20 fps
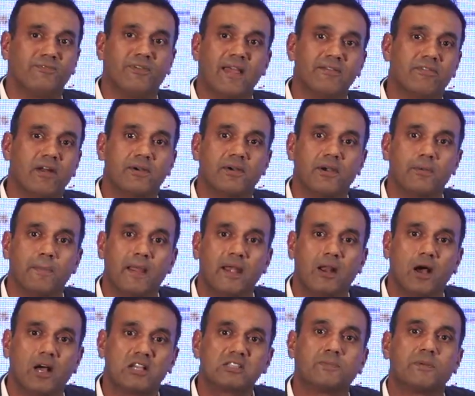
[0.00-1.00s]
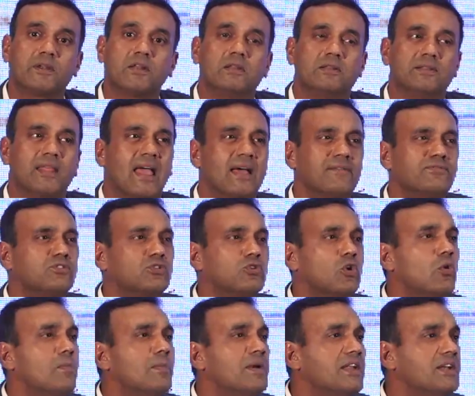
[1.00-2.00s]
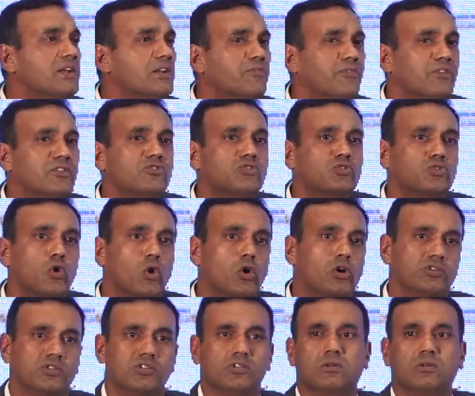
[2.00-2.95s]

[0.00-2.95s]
500 bed hospital, they have so many different stores.